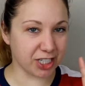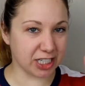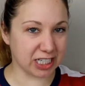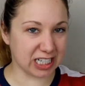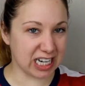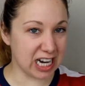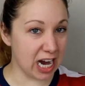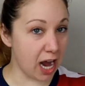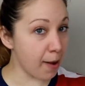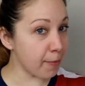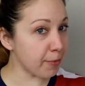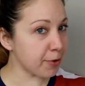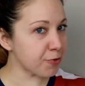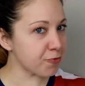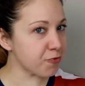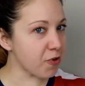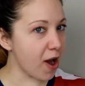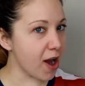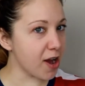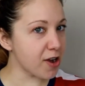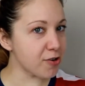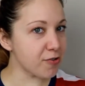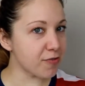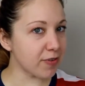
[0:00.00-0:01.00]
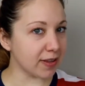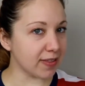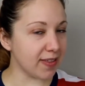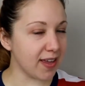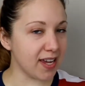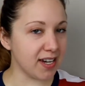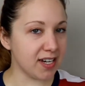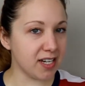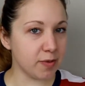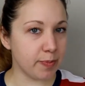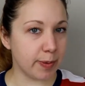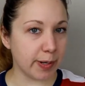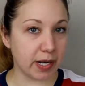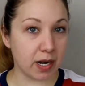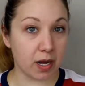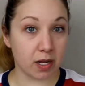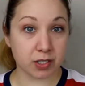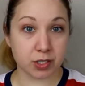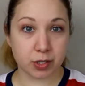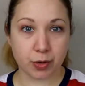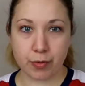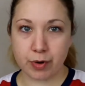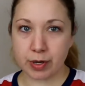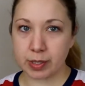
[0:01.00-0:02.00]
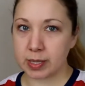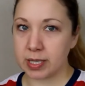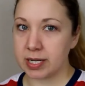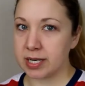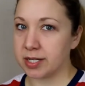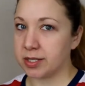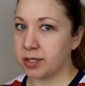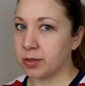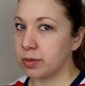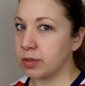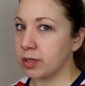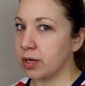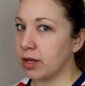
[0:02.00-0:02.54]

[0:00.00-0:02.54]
Kamen Rider related, but also related to